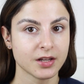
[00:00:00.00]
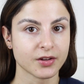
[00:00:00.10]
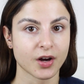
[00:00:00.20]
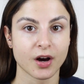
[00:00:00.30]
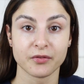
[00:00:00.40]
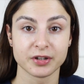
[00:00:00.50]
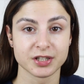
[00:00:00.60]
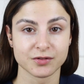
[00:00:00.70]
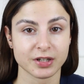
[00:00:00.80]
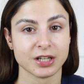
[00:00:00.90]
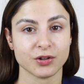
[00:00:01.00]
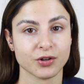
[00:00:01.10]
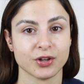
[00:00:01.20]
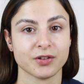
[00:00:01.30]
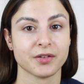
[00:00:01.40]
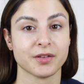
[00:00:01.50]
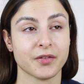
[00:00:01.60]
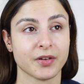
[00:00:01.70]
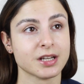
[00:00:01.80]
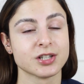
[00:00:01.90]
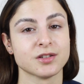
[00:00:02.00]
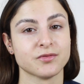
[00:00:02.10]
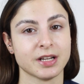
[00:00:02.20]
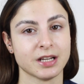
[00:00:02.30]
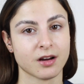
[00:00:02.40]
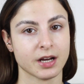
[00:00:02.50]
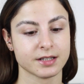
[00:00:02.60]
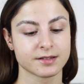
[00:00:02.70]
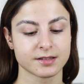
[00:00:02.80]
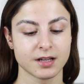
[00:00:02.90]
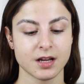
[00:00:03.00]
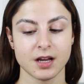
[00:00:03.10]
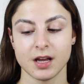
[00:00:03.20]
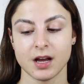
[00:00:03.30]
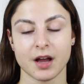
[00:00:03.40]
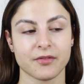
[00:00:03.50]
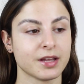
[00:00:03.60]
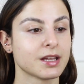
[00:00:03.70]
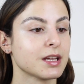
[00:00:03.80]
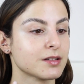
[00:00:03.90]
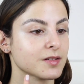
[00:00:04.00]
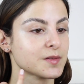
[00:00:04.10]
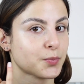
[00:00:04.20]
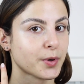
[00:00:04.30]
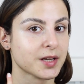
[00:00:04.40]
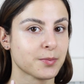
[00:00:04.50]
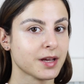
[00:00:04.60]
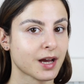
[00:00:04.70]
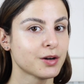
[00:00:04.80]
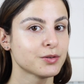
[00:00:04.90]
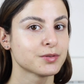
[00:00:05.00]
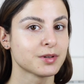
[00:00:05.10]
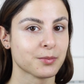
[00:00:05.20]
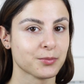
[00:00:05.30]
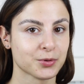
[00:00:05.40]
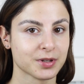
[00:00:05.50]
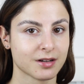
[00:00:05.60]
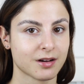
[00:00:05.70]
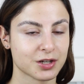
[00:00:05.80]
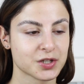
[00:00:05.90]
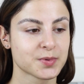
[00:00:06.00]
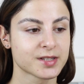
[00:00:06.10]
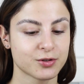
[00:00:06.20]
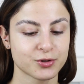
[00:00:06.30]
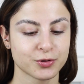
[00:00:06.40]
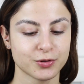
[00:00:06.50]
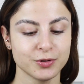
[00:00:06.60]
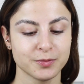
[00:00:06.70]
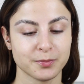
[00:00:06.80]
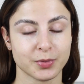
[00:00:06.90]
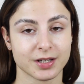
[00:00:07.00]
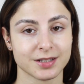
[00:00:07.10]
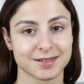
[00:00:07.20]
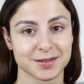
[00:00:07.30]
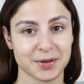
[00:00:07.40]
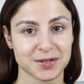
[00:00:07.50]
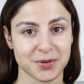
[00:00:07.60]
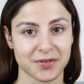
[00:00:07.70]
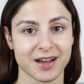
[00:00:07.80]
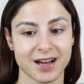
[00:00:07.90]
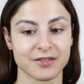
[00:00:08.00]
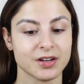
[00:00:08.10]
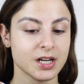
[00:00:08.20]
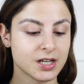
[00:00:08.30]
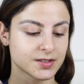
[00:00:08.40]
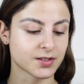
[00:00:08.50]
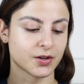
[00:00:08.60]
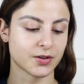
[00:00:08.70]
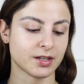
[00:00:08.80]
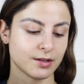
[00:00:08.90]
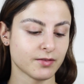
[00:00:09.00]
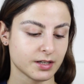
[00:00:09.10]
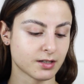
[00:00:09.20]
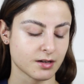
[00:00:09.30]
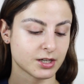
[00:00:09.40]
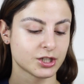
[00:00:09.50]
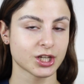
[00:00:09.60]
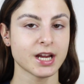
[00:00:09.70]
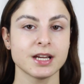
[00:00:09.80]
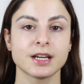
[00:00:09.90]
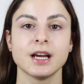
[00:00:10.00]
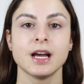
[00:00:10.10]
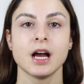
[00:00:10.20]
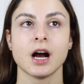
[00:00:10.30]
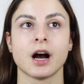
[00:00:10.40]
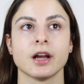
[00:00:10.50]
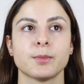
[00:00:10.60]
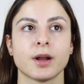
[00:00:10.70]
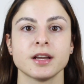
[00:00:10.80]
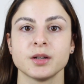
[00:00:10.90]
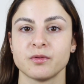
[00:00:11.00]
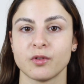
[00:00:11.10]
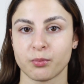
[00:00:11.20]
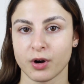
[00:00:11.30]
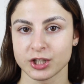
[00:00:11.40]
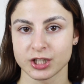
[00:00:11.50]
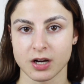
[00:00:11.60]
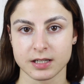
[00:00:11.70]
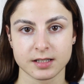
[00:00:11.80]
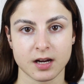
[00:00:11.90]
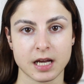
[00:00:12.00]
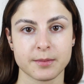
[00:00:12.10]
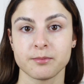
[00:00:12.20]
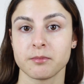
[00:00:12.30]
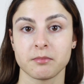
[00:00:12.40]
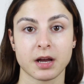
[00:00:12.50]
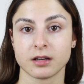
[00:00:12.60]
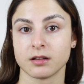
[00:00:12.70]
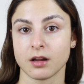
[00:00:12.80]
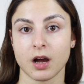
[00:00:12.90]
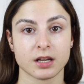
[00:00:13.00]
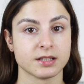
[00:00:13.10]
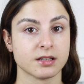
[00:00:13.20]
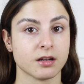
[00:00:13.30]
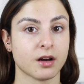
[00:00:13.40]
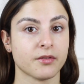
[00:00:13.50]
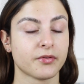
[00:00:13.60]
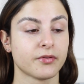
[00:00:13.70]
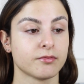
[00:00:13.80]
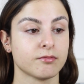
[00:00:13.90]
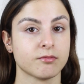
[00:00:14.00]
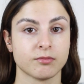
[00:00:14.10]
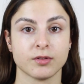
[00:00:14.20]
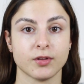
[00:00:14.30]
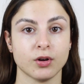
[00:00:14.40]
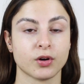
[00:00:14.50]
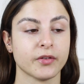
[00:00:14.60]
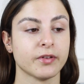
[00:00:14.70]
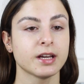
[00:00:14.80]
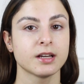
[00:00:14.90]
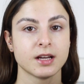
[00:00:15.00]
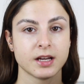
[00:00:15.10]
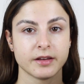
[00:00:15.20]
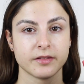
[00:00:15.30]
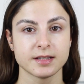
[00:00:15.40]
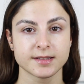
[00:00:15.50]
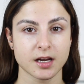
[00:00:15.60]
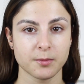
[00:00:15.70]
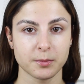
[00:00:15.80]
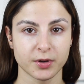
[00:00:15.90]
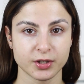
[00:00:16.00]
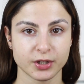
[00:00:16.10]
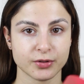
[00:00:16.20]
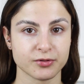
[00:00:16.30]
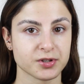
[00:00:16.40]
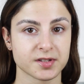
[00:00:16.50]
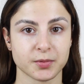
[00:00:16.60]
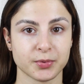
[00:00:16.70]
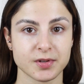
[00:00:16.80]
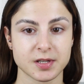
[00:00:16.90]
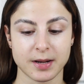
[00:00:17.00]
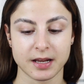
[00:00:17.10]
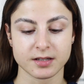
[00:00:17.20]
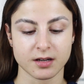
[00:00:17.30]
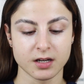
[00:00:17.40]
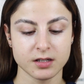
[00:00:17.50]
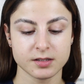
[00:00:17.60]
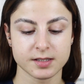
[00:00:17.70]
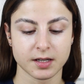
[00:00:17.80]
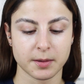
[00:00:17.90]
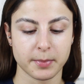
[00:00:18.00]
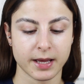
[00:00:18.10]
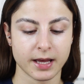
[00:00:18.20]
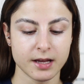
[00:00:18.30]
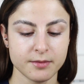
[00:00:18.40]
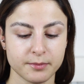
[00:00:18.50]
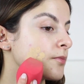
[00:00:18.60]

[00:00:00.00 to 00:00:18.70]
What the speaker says: The coverage is really good, the finish is really nice. I think it does break me out. I'm not 100% sure, but it's the one that I have. So give it a nice shake. I applied it with a brush last time and I did love the look of it. This time I'm going to use just a beauty blender to compare.